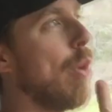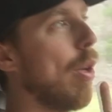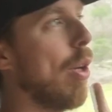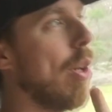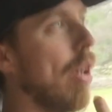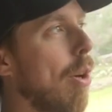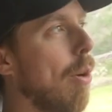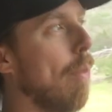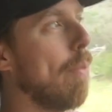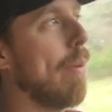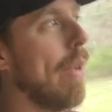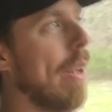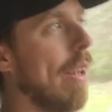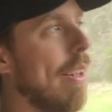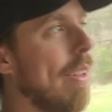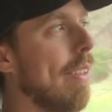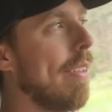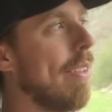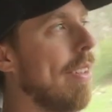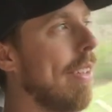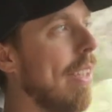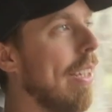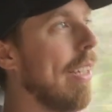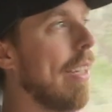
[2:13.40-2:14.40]
were hoping
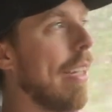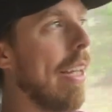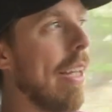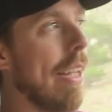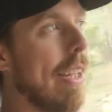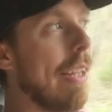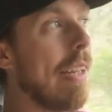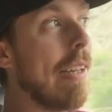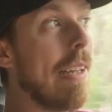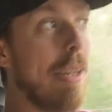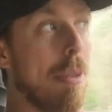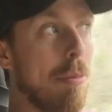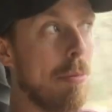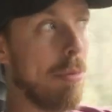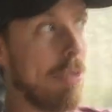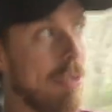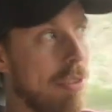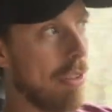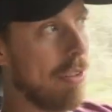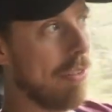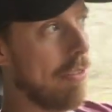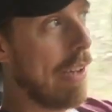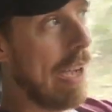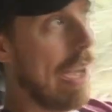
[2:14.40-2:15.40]
to get a
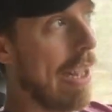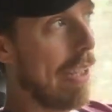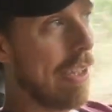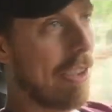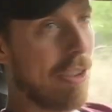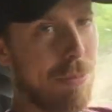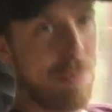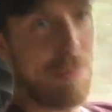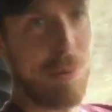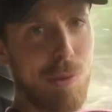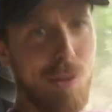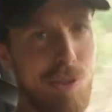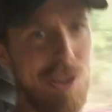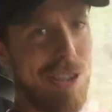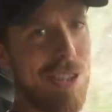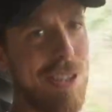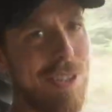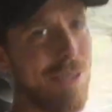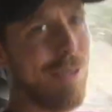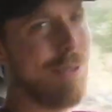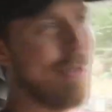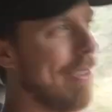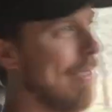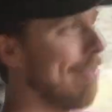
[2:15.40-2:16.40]
glimpse of Alex
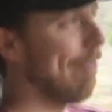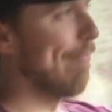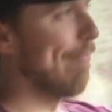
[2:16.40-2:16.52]
Puccio.